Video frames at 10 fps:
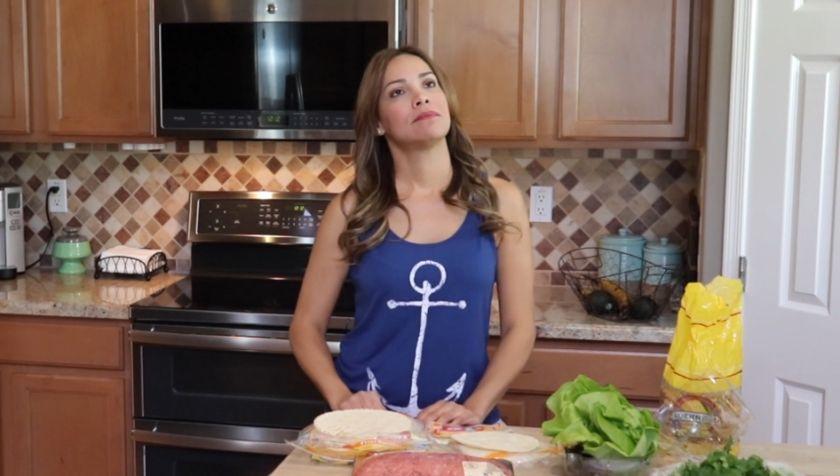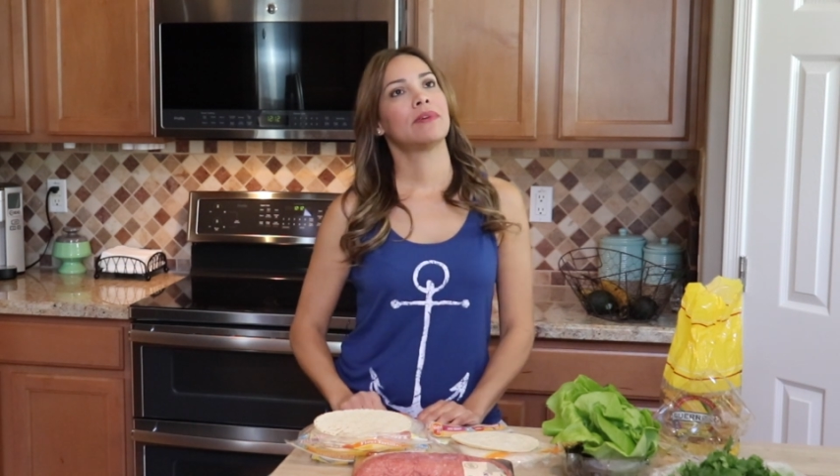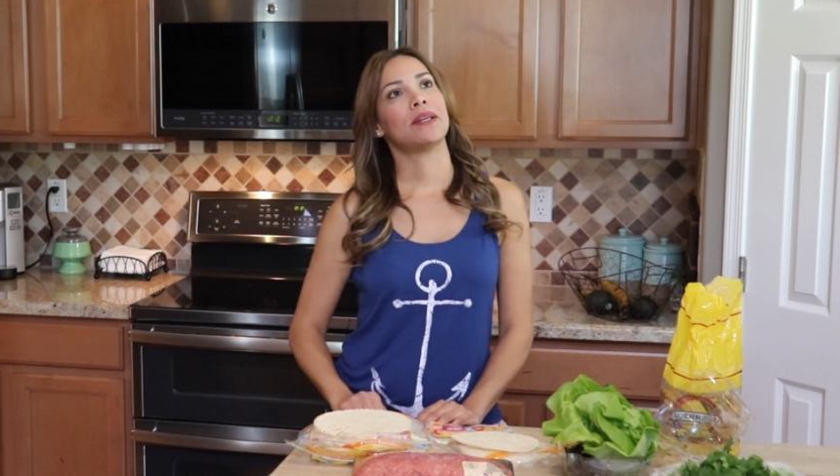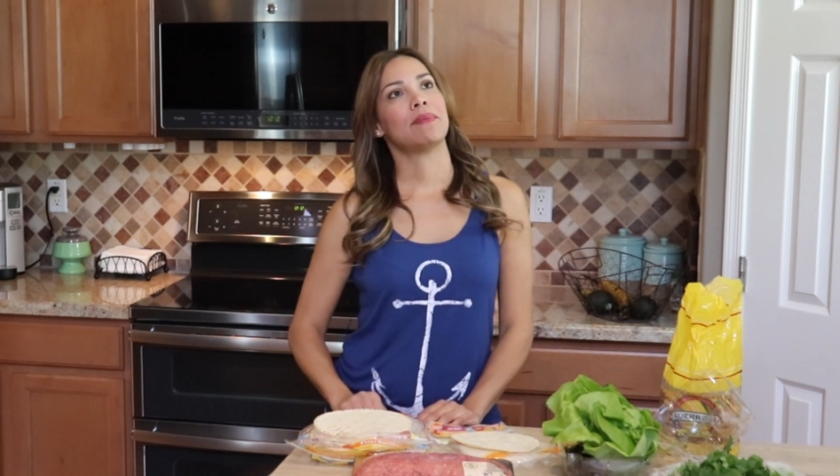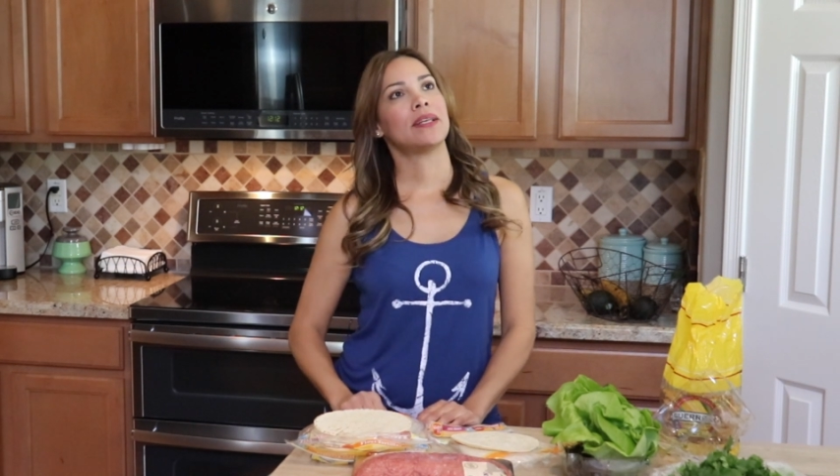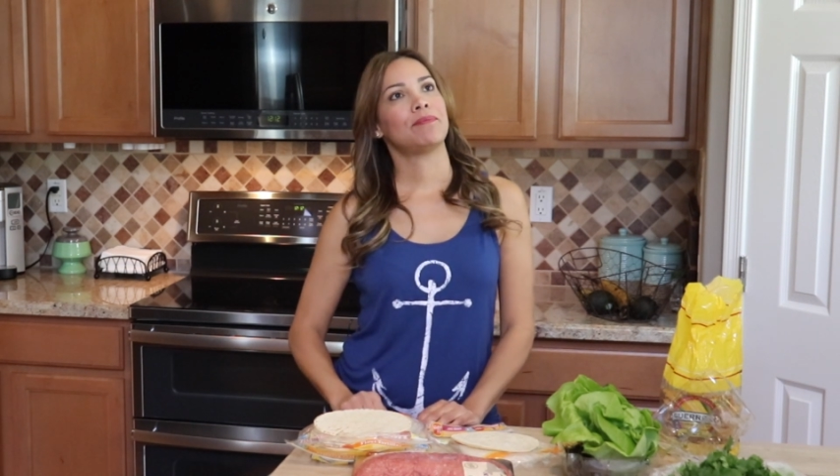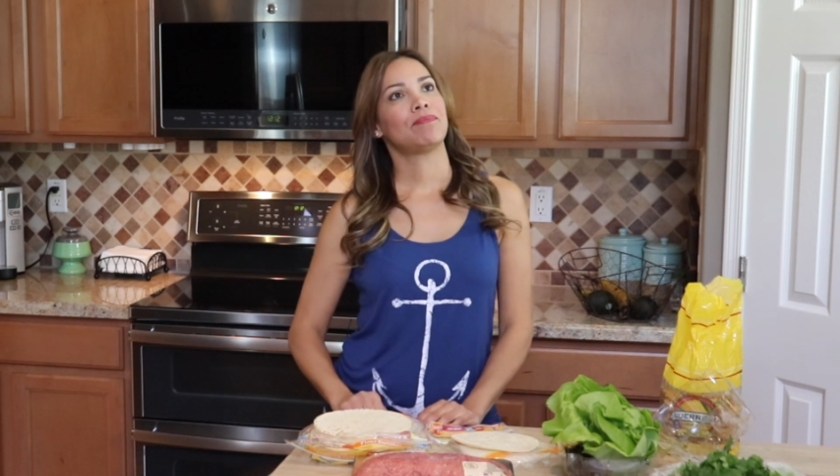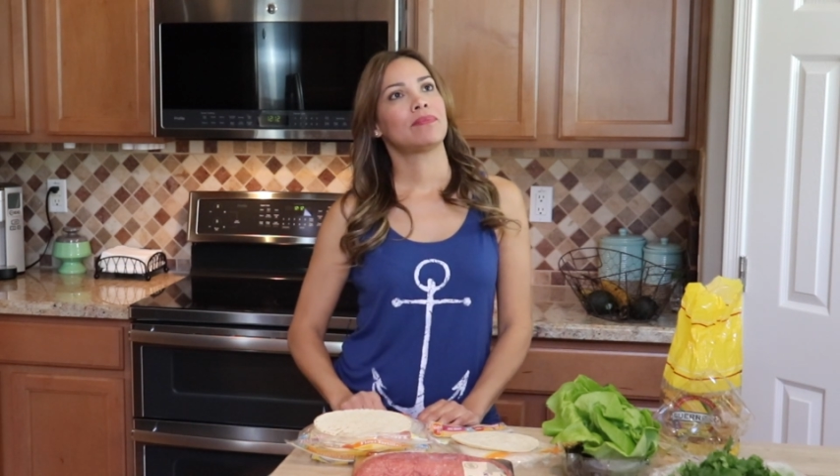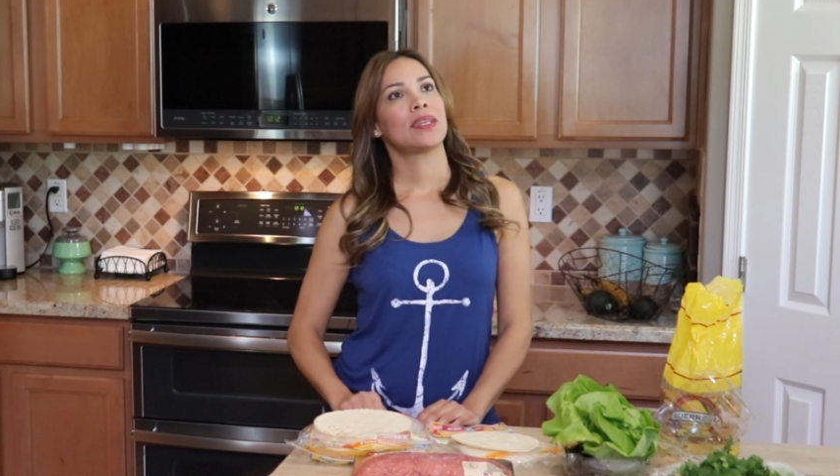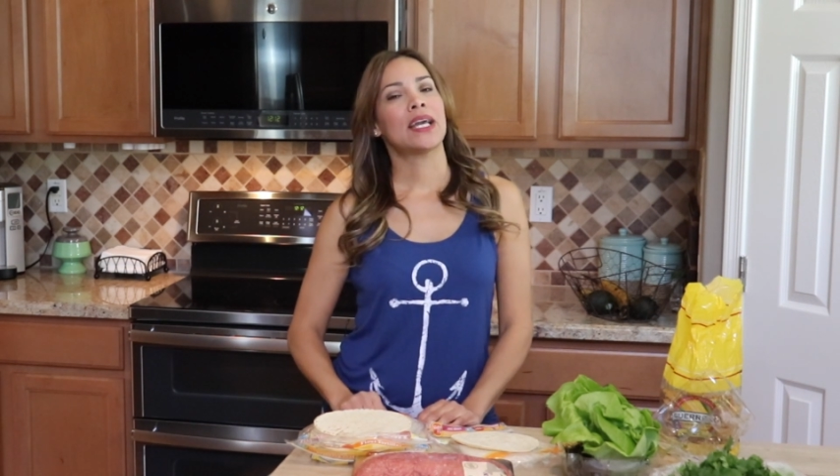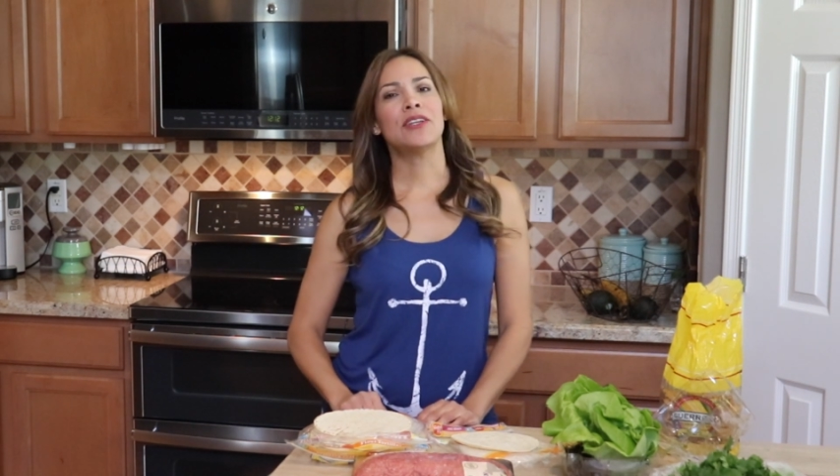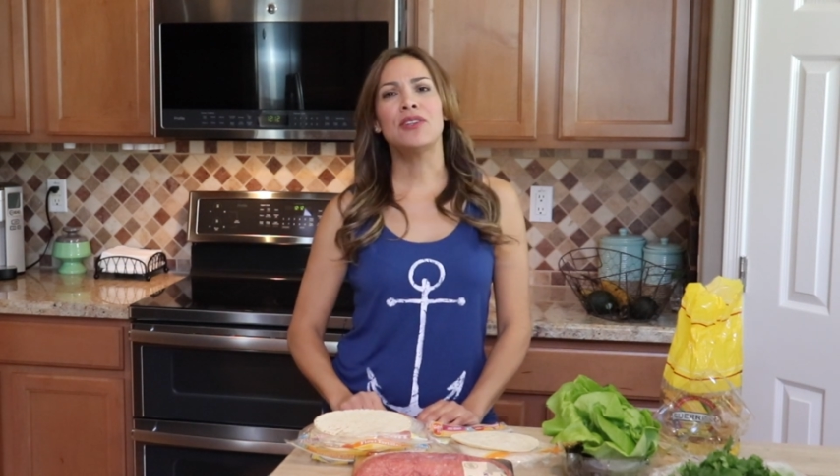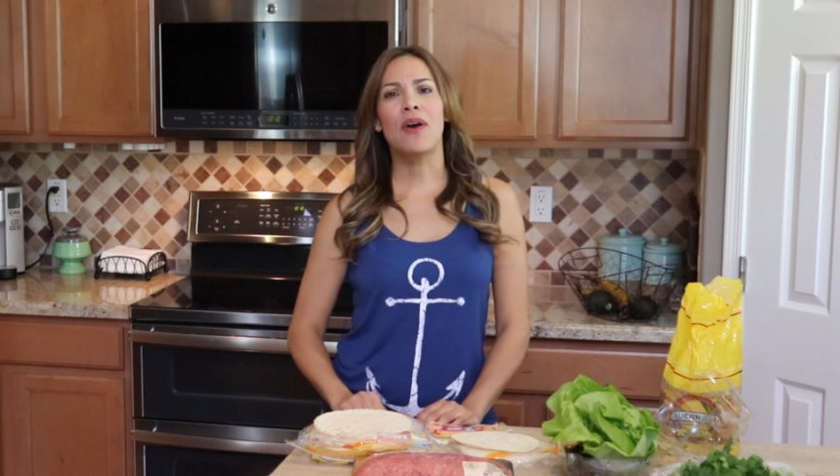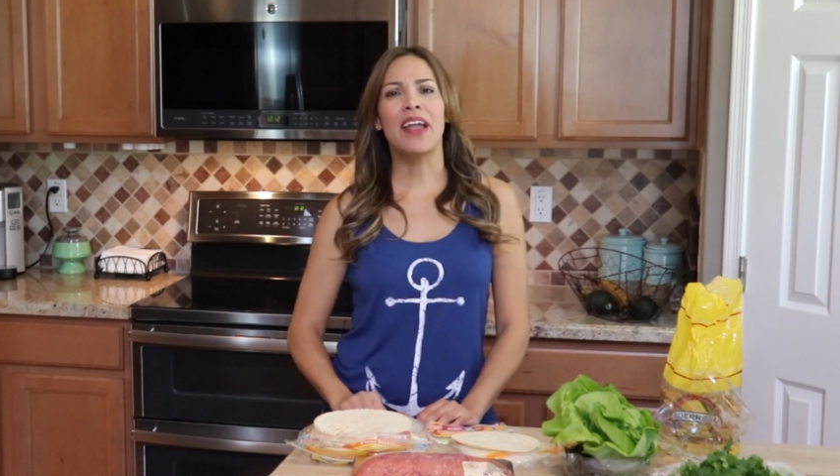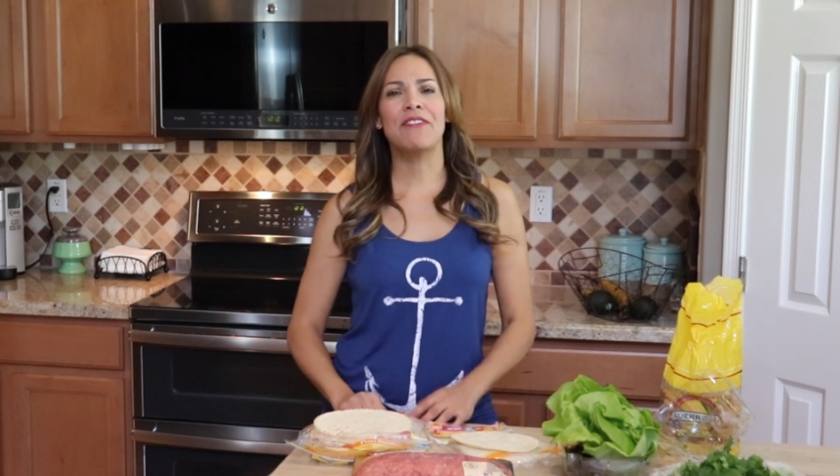Wait a minute. You
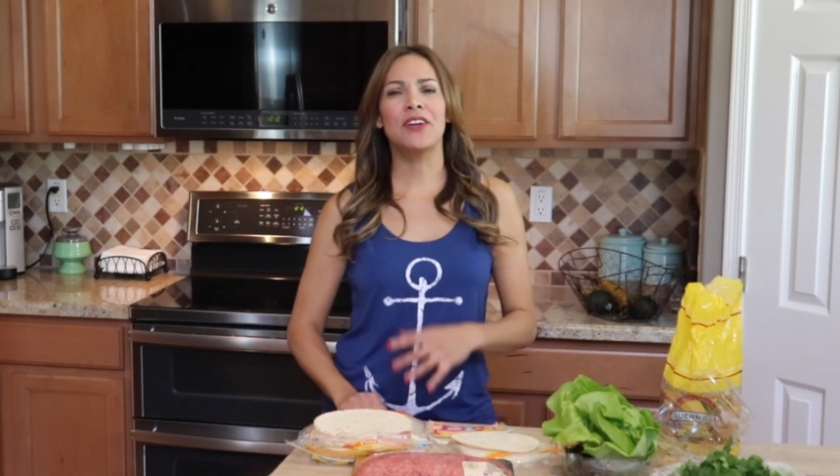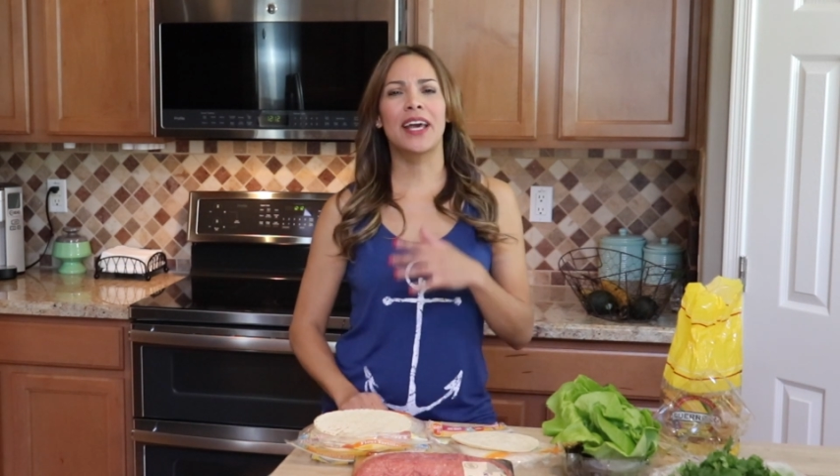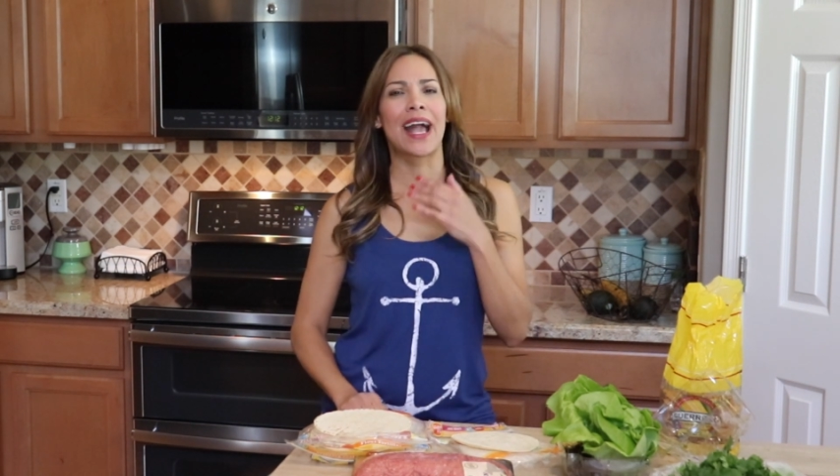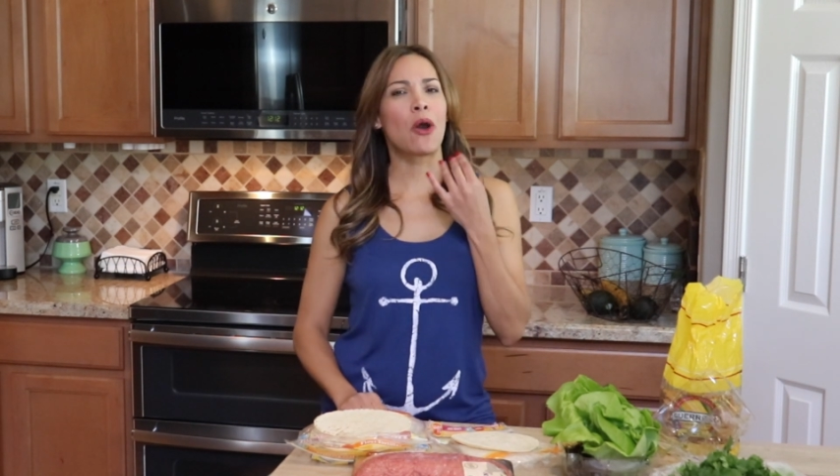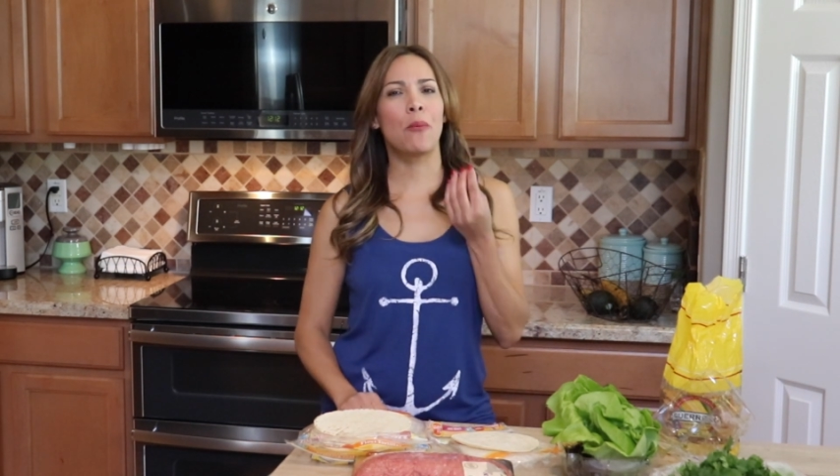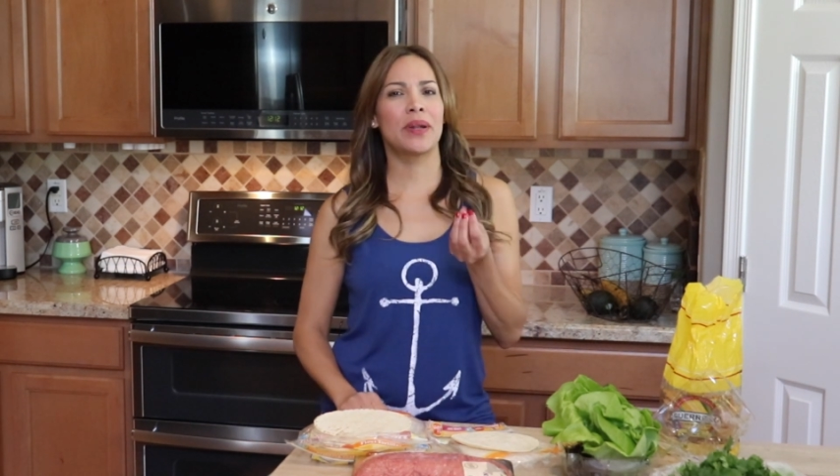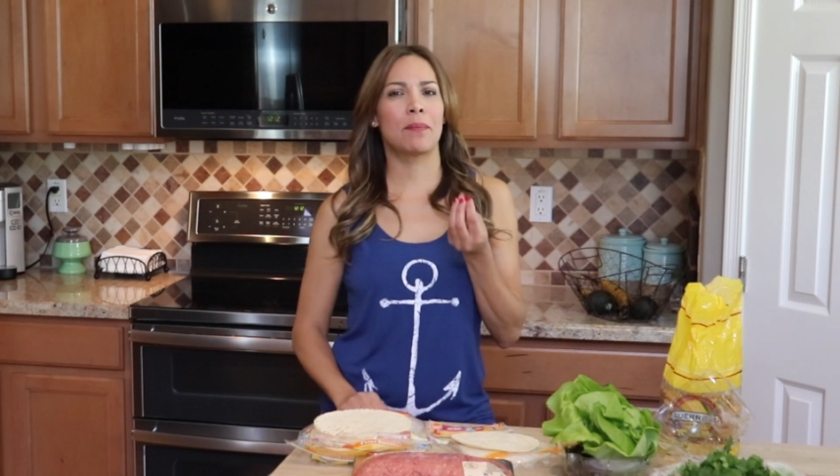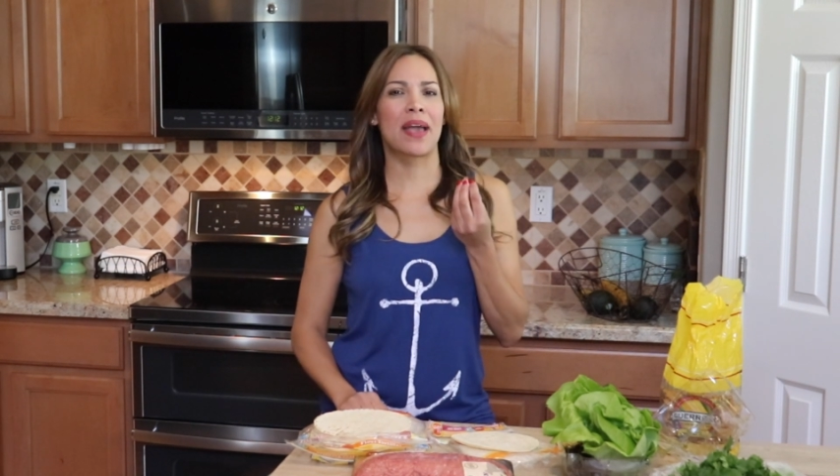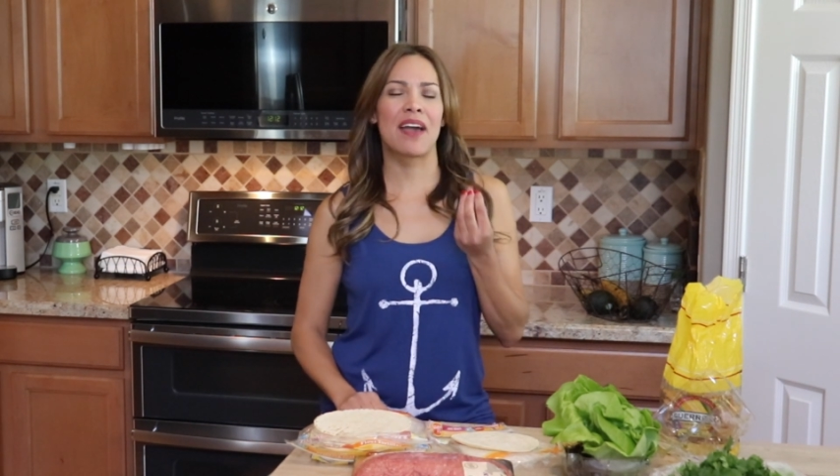know, I feel like I open up